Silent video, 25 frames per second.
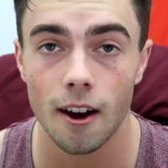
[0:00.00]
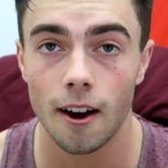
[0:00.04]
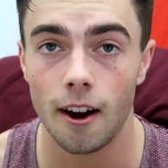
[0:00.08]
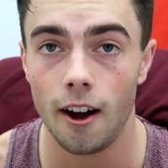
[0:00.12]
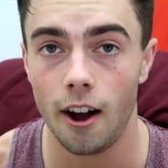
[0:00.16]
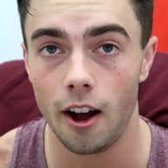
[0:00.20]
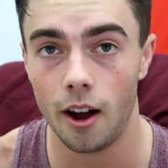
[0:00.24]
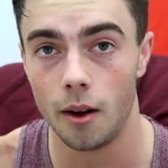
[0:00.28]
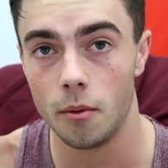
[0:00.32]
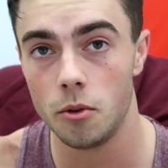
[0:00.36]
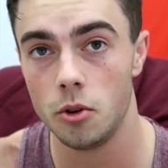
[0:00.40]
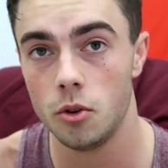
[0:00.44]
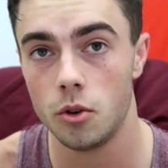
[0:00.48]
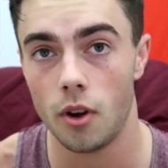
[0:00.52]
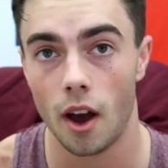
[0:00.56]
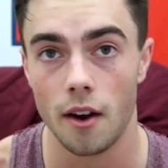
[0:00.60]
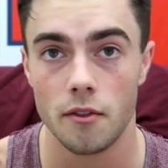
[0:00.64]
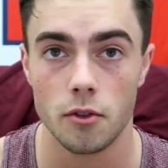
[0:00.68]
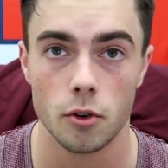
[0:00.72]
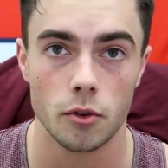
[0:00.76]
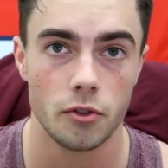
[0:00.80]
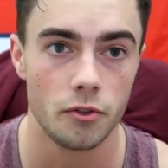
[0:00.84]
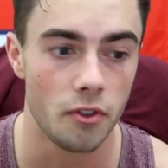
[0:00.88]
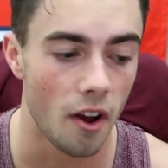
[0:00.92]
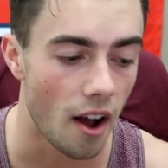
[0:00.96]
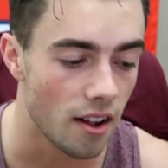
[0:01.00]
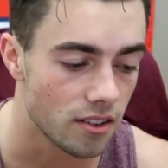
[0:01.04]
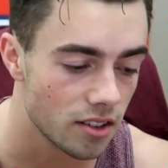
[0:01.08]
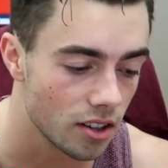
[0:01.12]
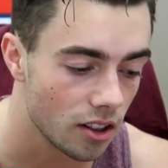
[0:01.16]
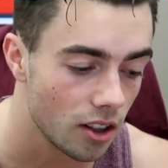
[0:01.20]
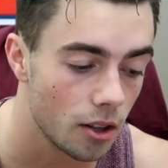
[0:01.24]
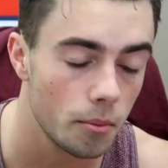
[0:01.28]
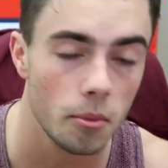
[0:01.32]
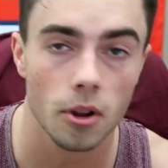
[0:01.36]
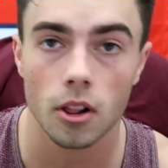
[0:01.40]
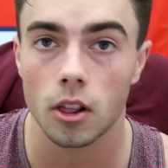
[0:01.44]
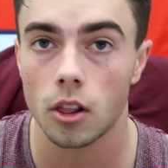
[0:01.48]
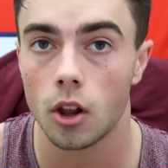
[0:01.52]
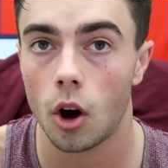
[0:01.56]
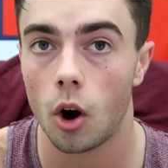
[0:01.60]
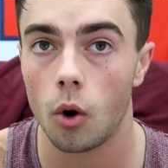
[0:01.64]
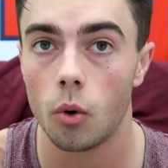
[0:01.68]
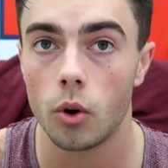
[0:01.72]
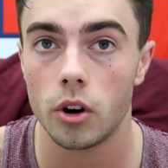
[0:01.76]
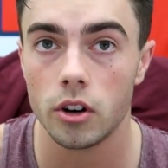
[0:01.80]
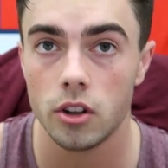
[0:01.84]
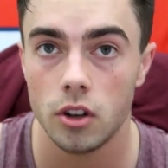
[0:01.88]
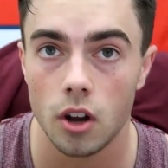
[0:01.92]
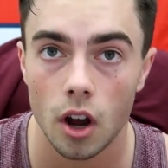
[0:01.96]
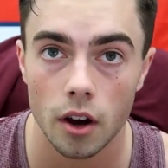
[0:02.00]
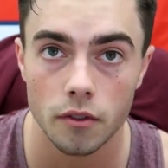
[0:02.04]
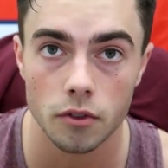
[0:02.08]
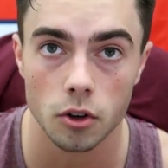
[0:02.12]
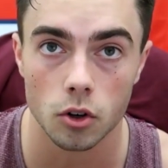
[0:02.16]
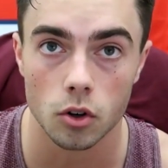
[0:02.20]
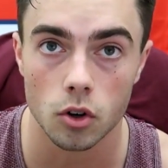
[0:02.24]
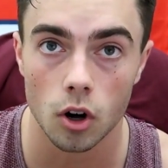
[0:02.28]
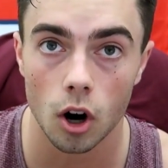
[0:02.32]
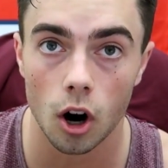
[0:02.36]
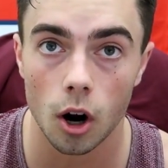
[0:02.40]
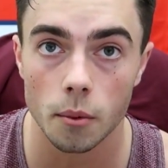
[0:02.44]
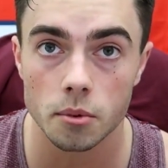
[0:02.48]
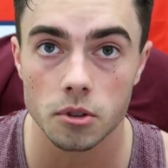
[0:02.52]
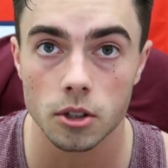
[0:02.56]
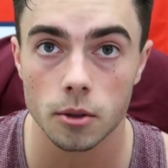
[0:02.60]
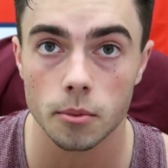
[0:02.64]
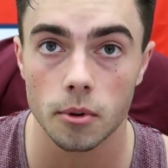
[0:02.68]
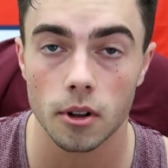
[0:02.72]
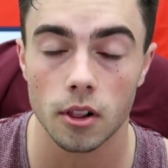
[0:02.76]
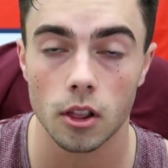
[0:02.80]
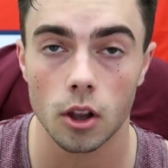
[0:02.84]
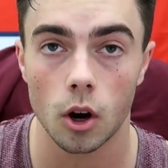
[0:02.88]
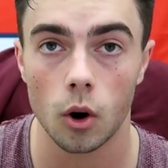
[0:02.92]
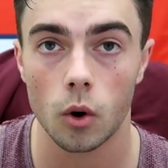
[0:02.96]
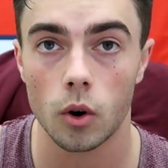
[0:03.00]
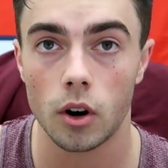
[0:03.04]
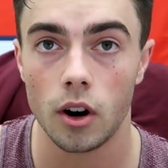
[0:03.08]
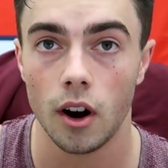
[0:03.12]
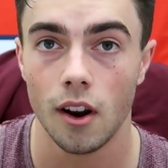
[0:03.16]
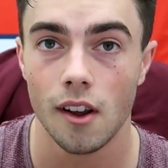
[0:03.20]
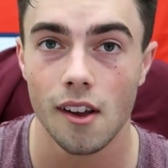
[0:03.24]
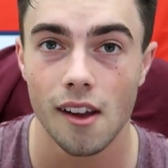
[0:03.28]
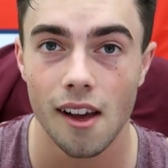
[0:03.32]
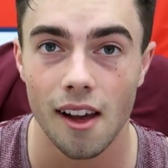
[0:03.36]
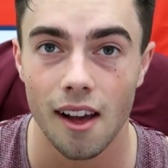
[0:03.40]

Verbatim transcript: um, you have your fats a little bit lower, you have your carbs a little bit lower,